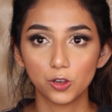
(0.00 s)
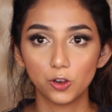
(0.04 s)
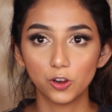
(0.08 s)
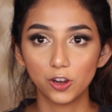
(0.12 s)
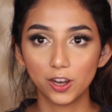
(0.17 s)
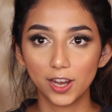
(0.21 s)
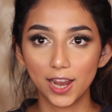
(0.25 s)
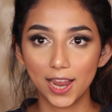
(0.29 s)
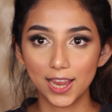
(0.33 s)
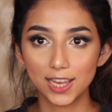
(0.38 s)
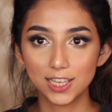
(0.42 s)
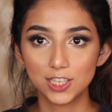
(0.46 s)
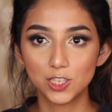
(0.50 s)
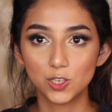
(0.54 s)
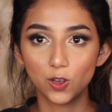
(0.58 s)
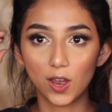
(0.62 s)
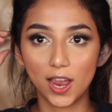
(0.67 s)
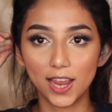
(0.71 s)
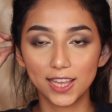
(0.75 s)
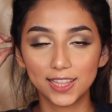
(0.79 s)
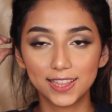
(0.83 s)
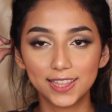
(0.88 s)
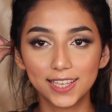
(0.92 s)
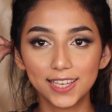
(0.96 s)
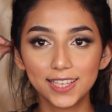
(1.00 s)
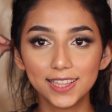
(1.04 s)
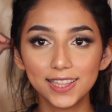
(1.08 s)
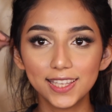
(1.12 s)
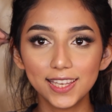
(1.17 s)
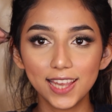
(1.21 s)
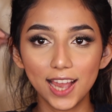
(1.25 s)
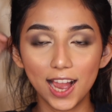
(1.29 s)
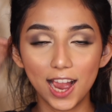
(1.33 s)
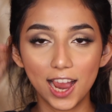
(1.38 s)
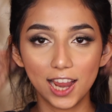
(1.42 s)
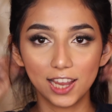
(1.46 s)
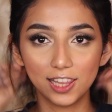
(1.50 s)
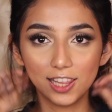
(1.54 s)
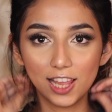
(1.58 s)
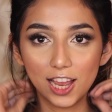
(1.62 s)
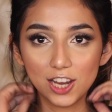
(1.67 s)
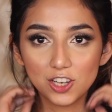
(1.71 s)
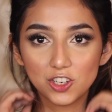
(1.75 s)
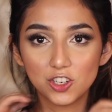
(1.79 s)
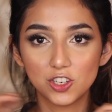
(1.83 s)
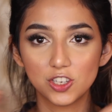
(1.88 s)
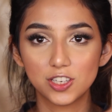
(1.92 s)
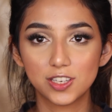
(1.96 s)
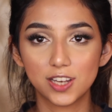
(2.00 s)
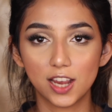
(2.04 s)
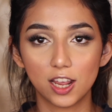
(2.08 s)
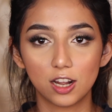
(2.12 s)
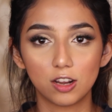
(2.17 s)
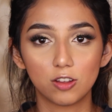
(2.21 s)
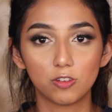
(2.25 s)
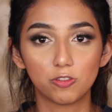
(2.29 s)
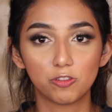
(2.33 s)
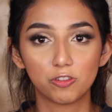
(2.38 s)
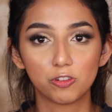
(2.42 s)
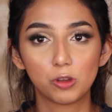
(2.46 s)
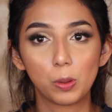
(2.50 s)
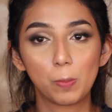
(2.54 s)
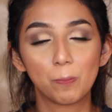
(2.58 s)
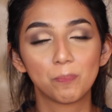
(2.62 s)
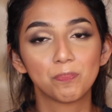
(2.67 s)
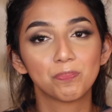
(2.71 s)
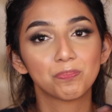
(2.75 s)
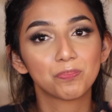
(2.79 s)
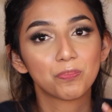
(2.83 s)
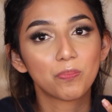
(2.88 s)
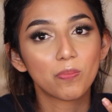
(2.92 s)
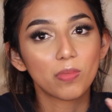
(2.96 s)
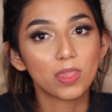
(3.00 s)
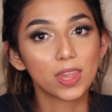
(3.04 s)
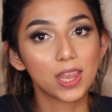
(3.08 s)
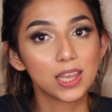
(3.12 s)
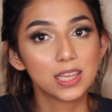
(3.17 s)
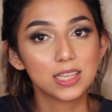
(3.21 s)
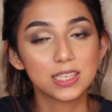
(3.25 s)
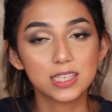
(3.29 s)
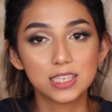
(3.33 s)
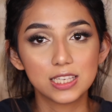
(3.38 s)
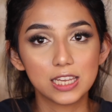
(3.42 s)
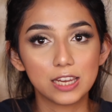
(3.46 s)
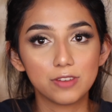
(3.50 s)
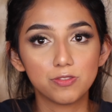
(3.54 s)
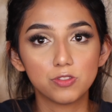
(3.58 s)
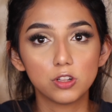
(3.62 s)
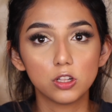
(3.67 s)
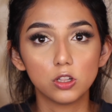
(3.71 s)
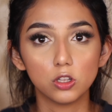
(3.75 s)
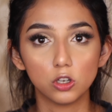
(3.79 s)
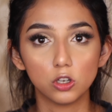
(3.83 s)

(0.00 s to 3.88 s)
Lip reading: okay guys, so I think the eyelashes kind of saved the